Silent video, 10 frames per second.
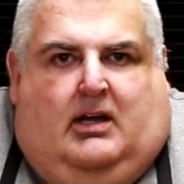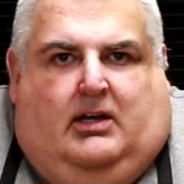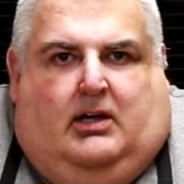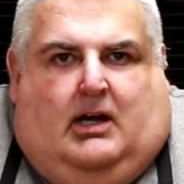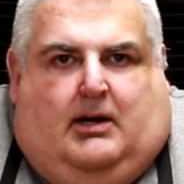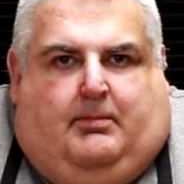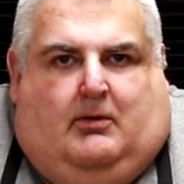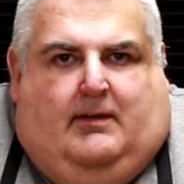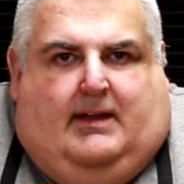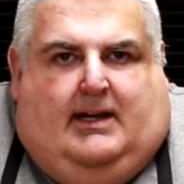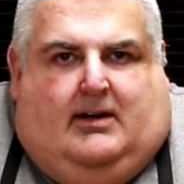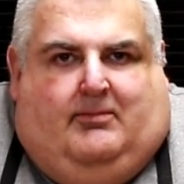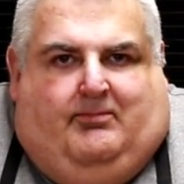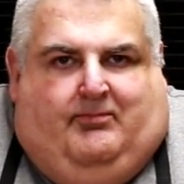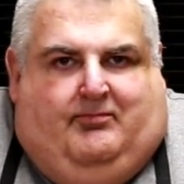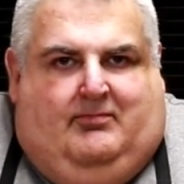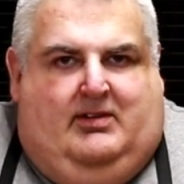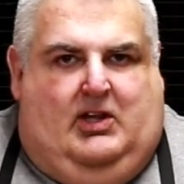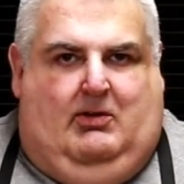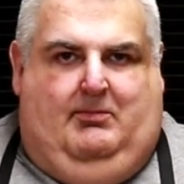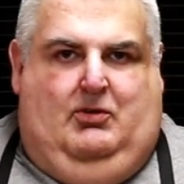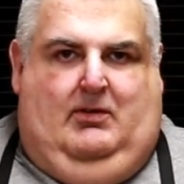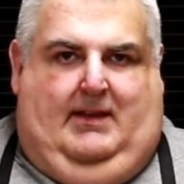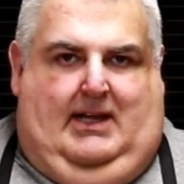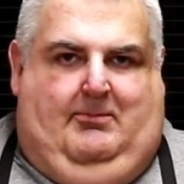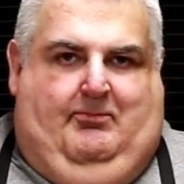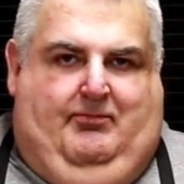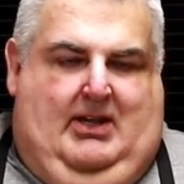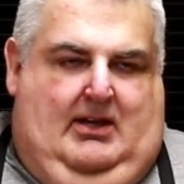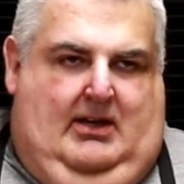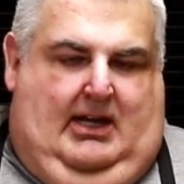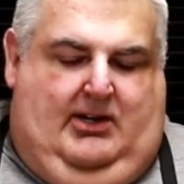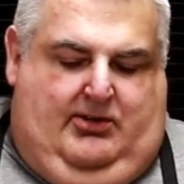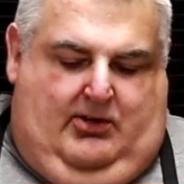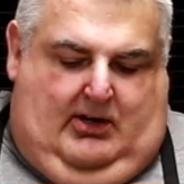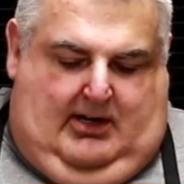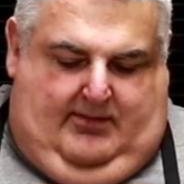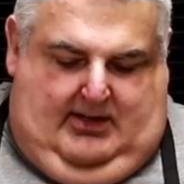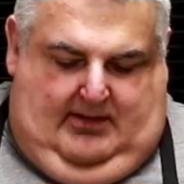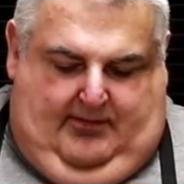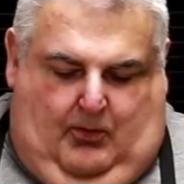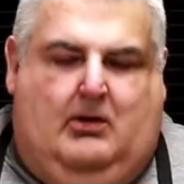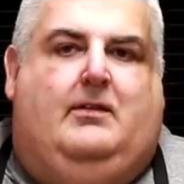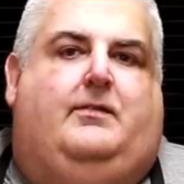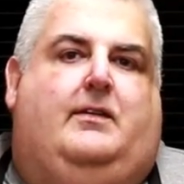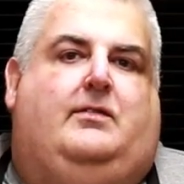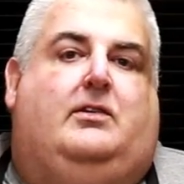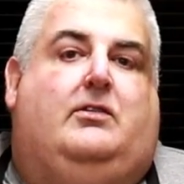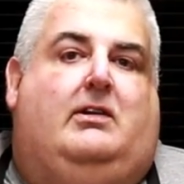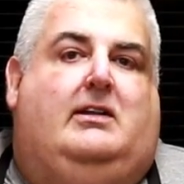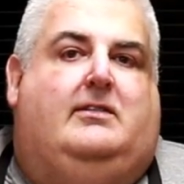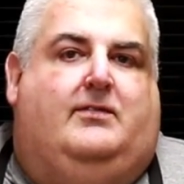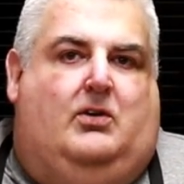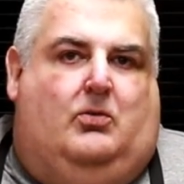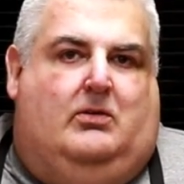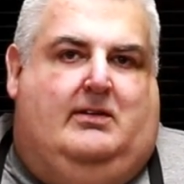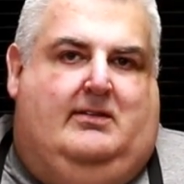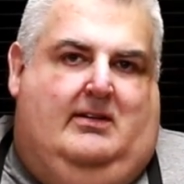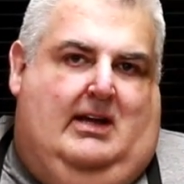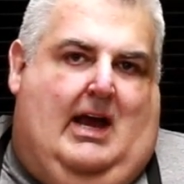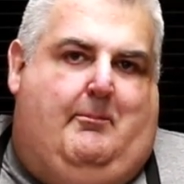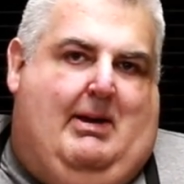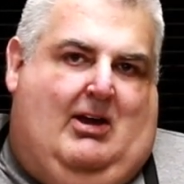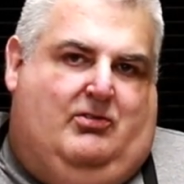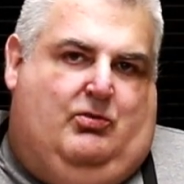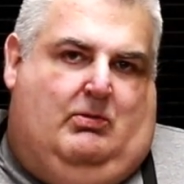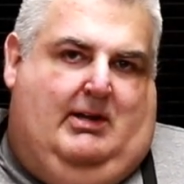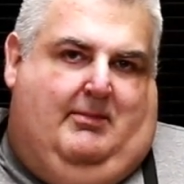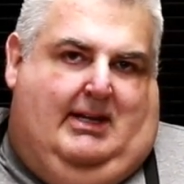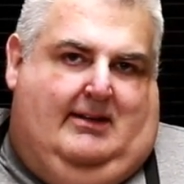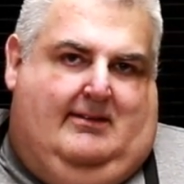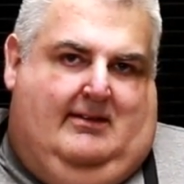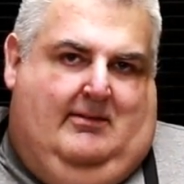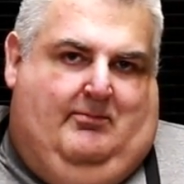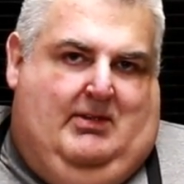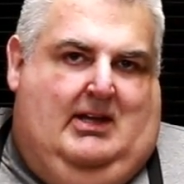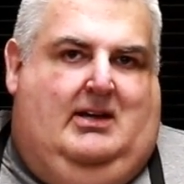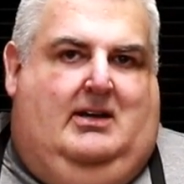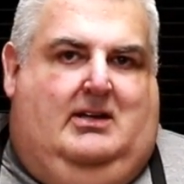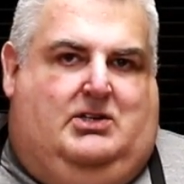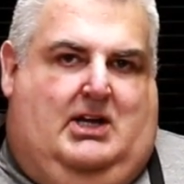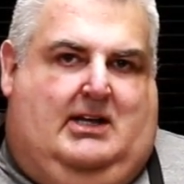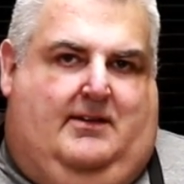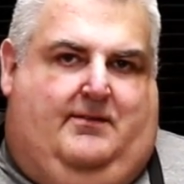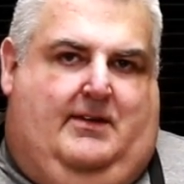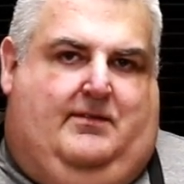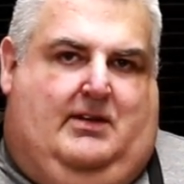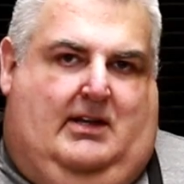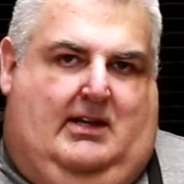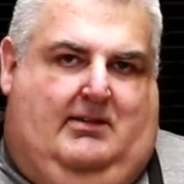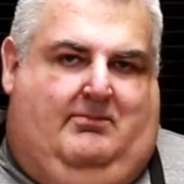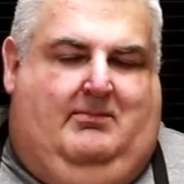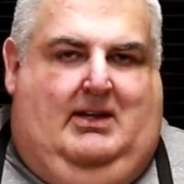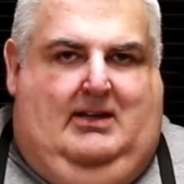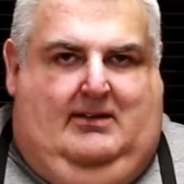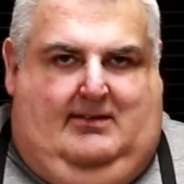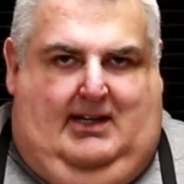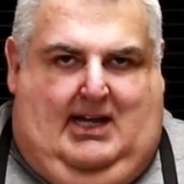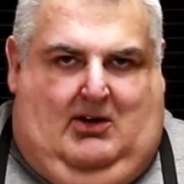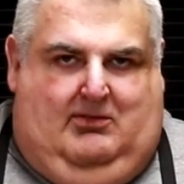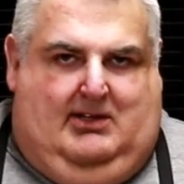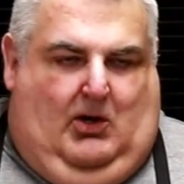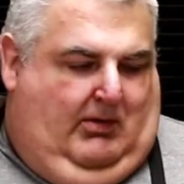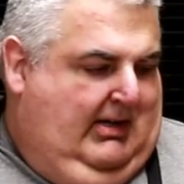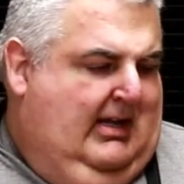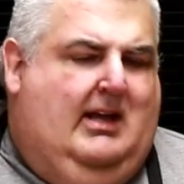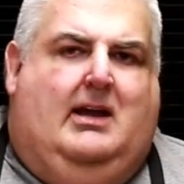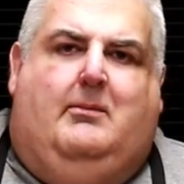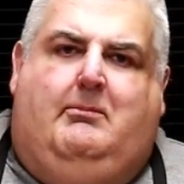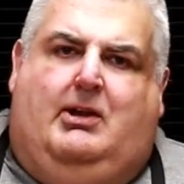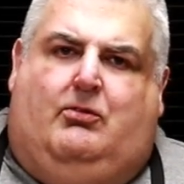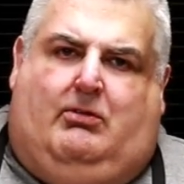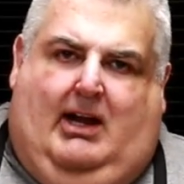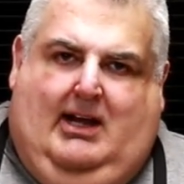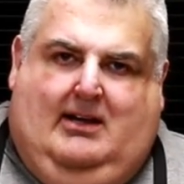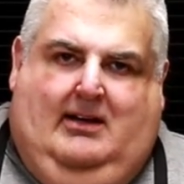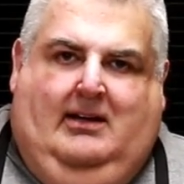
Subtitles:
You got a point there. So I'm doing that. Into your oven, 450 degrees, of course, about 20 minutes. Check it at 15, see how it's going. Middle rack.